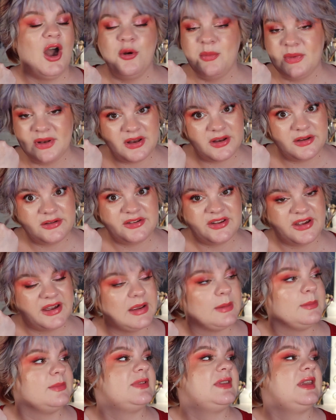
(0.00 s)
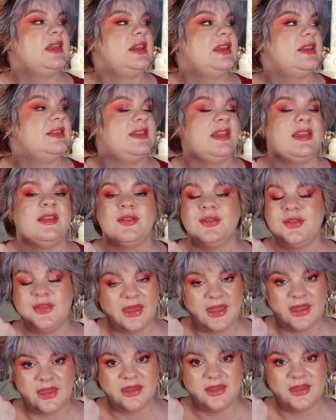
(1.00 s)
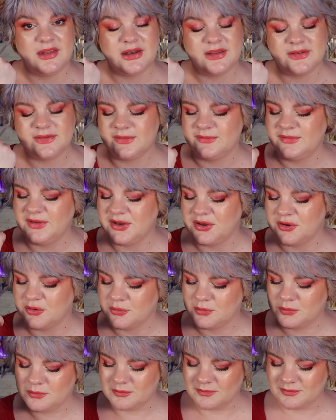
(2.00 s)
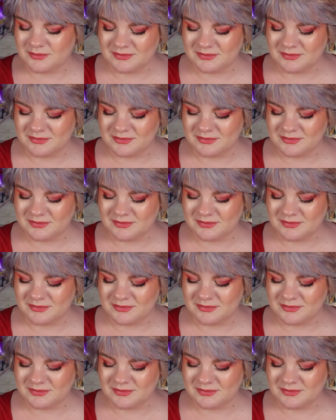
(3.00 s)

How many times can I say thing in this video?